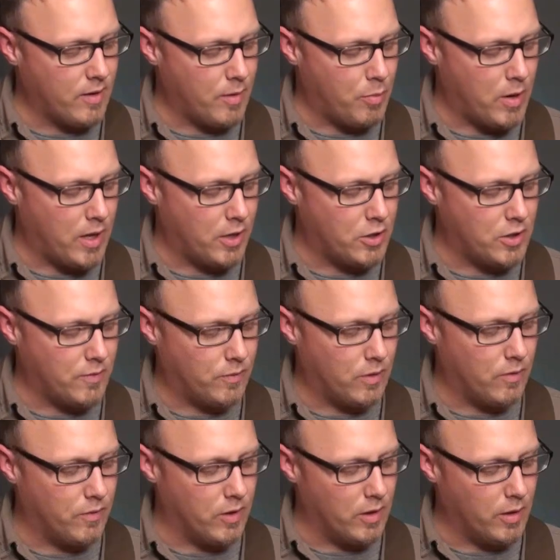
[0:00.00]
I probably shift
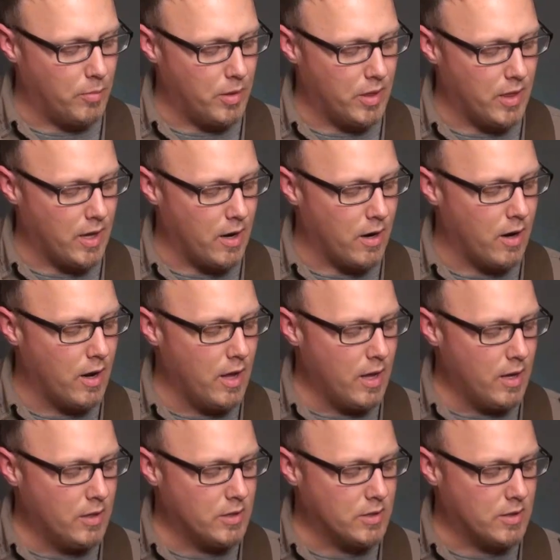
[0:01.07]
over a little bit there
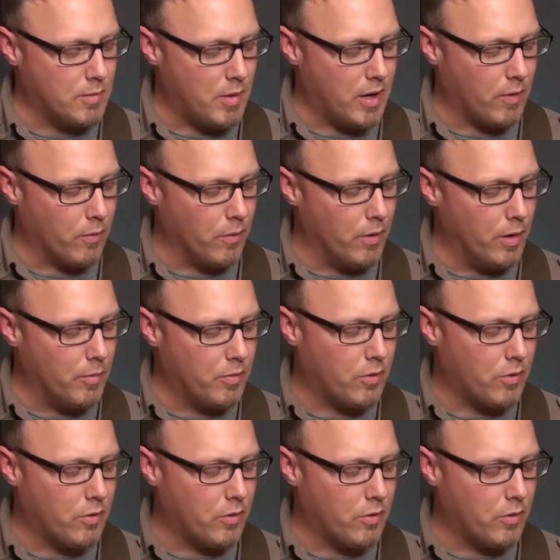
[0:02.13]
just to make room.